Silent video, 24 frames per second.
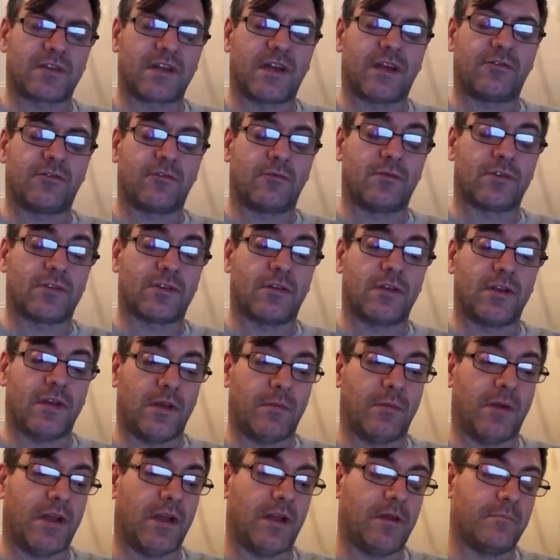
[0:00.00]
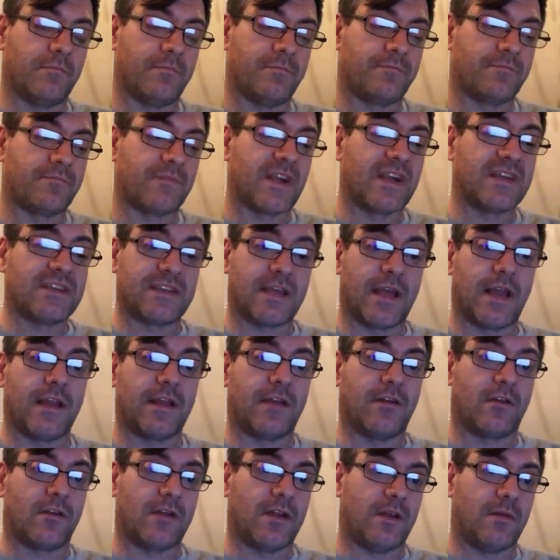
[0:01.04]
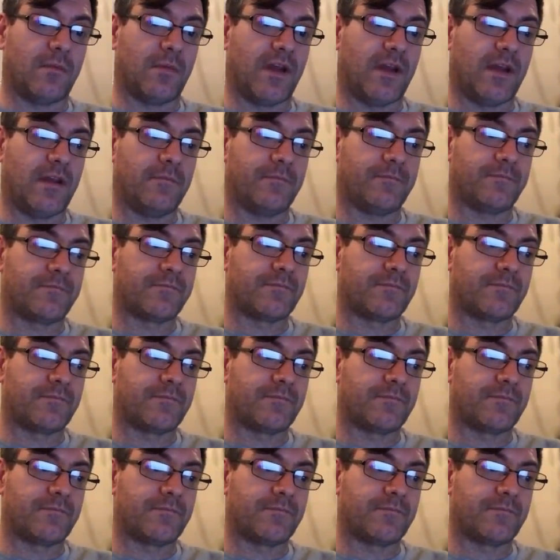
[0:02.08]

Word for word: Sandra was on eBay, selling on eBay.